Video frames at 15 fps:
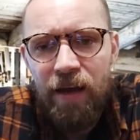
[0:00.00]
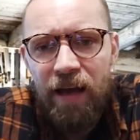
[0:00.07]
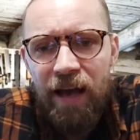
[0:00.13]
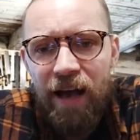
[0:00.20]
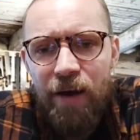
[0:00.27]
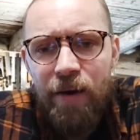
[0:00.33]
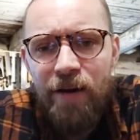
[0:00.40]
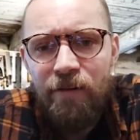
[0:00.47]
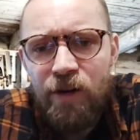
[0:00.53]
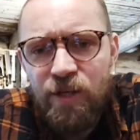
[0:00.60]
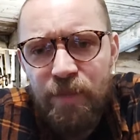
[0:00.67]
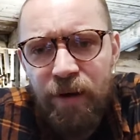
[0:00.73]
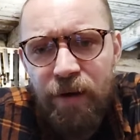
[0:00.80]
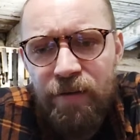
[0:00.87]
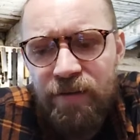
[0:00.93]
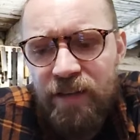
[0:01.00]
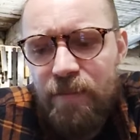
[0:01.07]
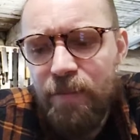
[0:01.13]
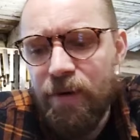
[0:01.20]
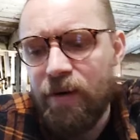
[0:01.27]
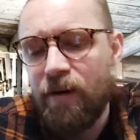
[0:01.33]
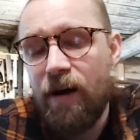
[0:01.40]
How do I roast my own
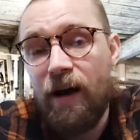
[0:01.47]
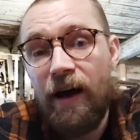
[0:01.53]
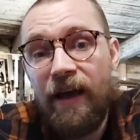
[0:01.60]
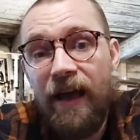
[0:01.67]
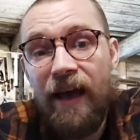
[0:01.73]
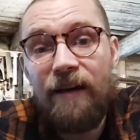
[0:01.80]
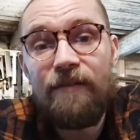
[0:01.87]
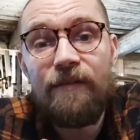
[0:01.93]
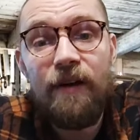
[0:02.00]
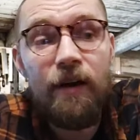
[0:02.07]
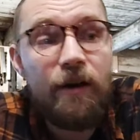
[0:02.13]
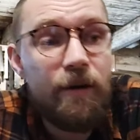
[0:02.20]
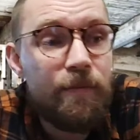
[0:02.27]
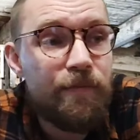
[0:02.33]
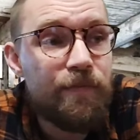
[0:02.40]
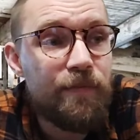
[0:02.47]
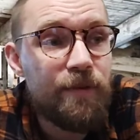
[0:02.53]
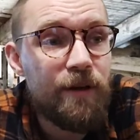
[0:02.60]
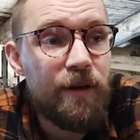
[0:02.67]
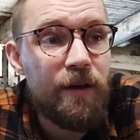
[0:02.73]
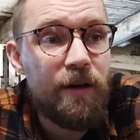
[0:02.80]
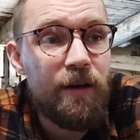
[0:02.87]
timber? I
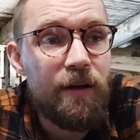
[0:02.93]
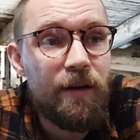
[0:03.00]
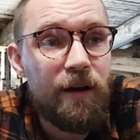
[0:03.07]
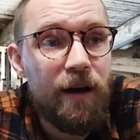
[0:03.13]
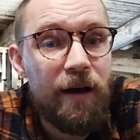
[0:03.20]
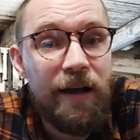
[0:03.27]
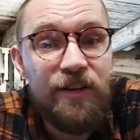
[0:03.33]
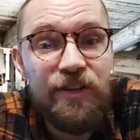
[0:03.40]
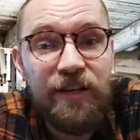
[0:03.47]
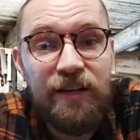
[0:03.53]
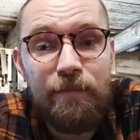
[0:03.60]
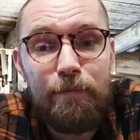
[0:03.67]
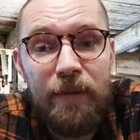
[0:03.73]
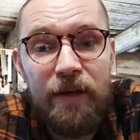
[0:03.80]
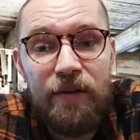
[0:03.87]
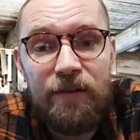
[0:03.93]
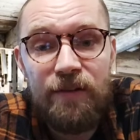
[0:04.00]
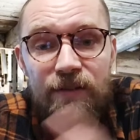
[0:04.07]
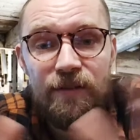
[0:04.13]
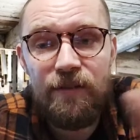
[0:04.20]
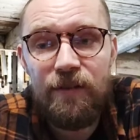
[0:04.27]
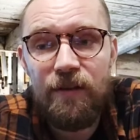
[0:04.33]
actually kind of
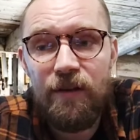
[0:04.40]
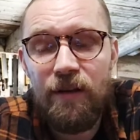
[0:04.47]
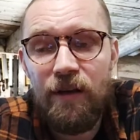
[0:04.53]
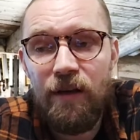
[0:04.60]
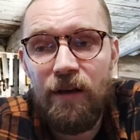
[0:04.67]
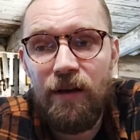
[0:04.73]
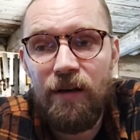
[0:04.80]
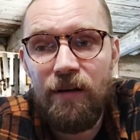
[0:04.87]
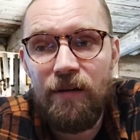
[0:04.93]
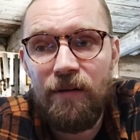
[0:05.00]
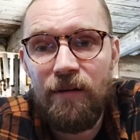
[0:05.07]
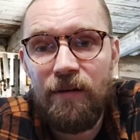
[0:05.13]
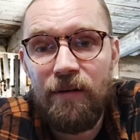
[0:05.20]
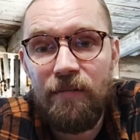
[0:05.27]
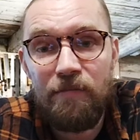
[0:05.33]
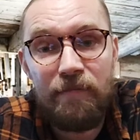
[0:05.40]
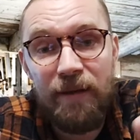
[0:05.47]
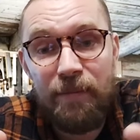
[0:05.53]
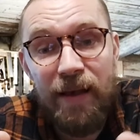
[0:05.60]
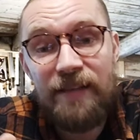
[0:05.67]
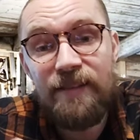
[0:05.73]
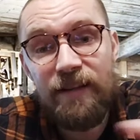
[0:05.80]
built,
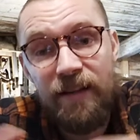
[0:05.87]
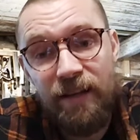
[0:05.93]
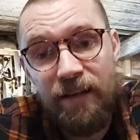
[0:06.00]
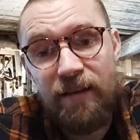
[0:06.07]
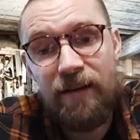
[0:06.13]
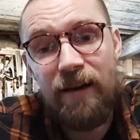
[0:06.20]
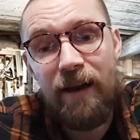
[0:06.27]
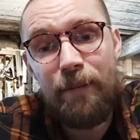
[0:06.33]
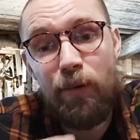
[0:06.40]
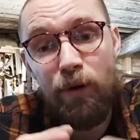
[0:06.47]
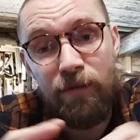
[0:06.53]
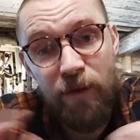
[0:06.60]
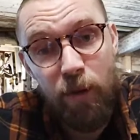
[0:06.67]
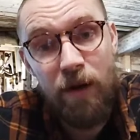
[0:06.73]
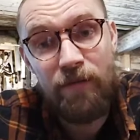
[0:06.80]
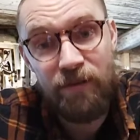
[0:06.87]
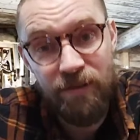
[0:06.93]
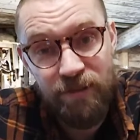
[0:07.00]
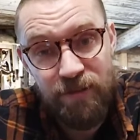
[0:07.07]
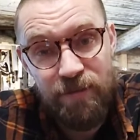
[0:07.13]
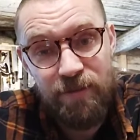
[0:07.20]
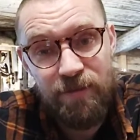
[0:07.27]
basically, I bought a few
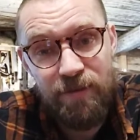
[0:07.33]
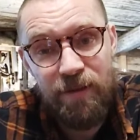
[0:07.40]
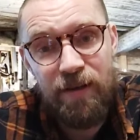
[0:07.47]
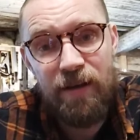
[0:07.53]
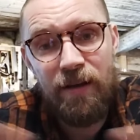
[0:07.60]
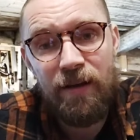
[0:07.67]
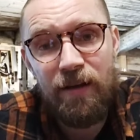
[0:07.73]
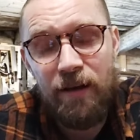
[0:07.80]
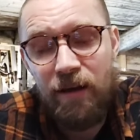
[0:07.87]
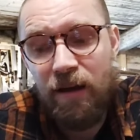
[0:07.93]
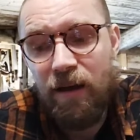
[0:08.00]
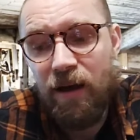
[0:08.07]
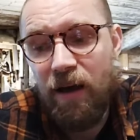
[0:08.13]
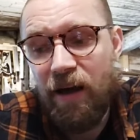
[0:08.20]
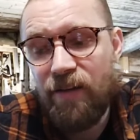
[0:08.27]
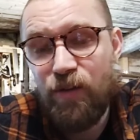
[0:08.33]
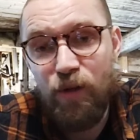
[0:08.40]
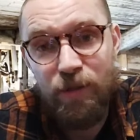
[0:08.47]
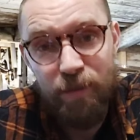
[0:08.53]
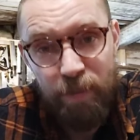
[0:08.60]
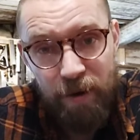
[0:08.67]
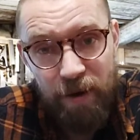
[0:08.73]
ovens, I took
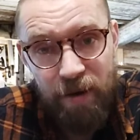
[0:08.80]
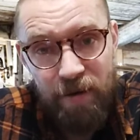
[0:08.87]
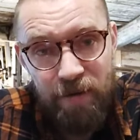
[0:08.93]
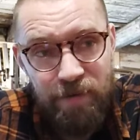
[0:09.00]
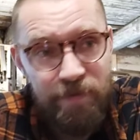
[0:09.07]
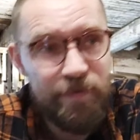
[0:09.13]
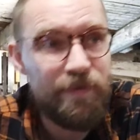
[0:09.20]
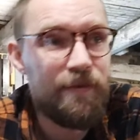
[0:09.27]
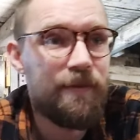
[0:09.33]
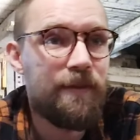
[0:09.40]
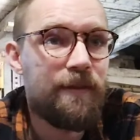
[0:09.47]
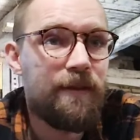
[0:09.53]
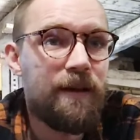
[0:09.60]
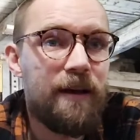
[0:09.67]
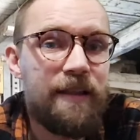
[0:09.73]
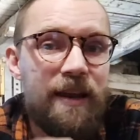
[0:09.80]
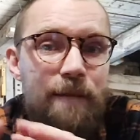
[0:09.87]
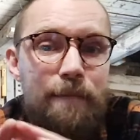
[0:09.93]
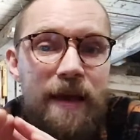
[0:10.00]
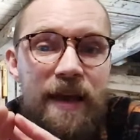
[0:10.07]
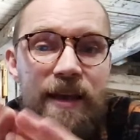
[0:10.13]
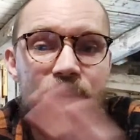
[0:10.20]
them apart, and then I
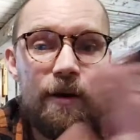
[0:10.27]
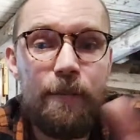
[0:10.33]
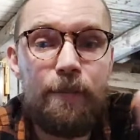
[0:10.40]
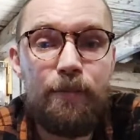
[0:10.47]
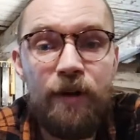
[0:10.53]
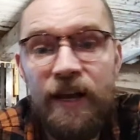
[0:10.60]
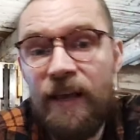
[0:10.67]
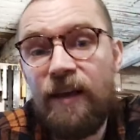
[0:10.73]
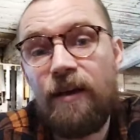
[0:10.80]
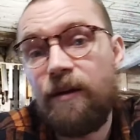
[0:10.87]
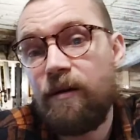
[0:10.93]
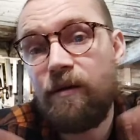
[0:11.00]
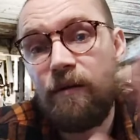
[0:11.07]
made a brick